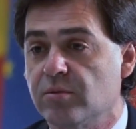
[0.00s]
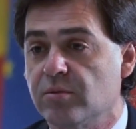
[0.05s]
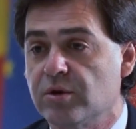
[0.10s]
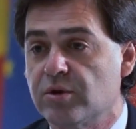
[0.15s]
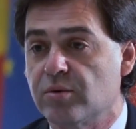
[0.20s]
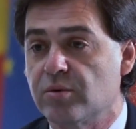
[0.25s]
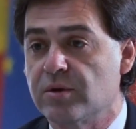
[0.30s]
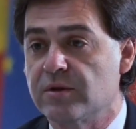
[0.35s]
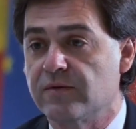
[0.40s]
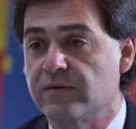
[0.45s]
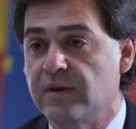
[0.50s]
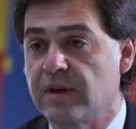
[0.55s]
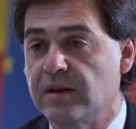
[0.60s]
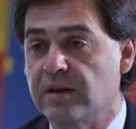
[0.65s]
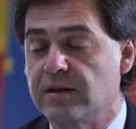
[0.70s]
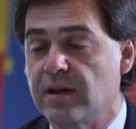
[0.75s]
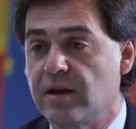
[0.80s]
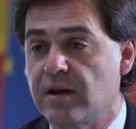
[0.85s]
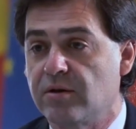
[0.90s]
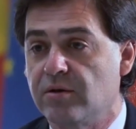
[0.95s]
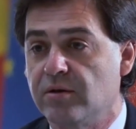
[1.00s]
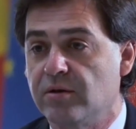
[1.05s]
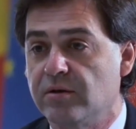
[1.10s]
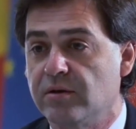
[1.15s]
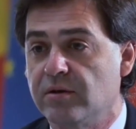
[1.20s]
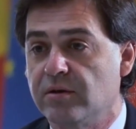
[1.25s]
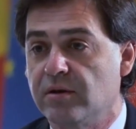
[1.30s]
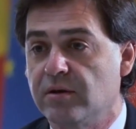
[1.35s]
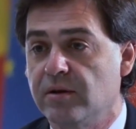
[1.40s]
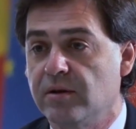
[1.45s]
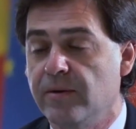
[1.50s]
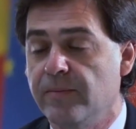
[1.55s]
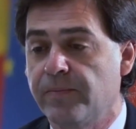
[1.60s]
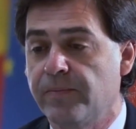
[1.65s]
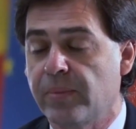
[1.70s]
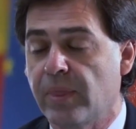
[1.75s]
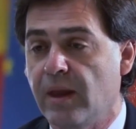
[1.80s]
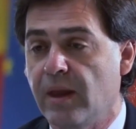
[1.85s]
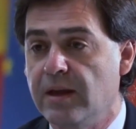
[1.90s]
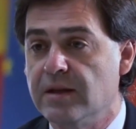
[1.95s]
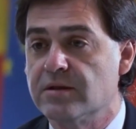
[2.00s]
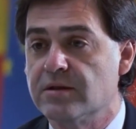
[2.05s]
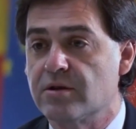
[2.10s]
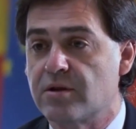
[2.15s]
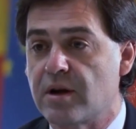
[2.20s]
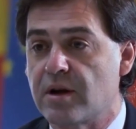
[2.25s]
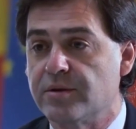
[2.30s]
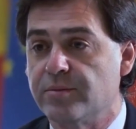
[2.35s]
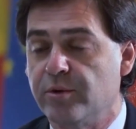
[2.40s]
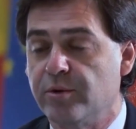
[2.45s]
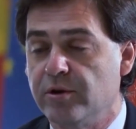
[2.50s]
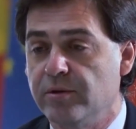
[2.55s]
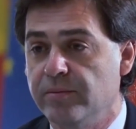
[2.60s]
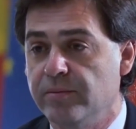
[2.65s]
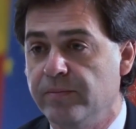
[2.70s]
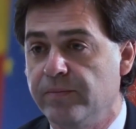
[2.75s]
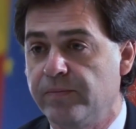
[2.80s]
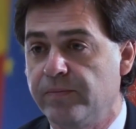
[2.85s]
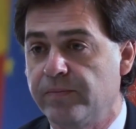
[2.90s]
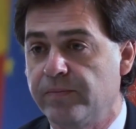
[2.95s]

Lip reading: which was the attack on in Tiraspol.